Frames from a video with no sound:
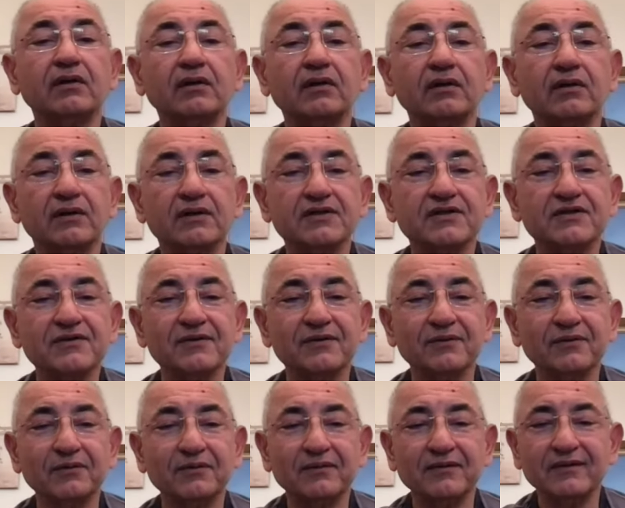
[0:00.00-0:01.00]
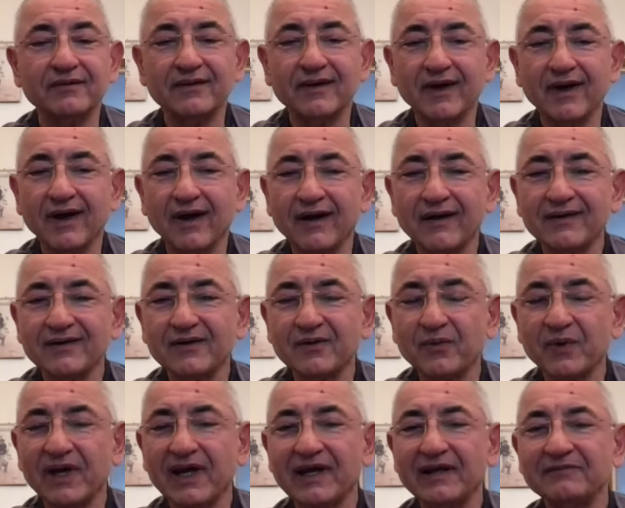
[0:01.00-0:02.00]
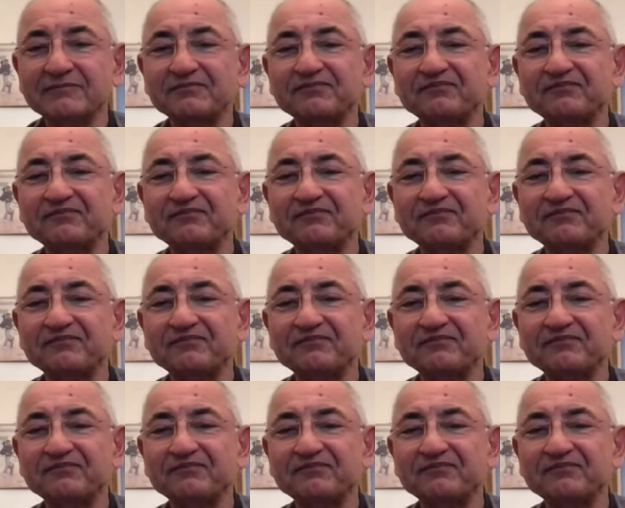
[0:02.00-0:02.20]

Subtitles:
good as new, on your way.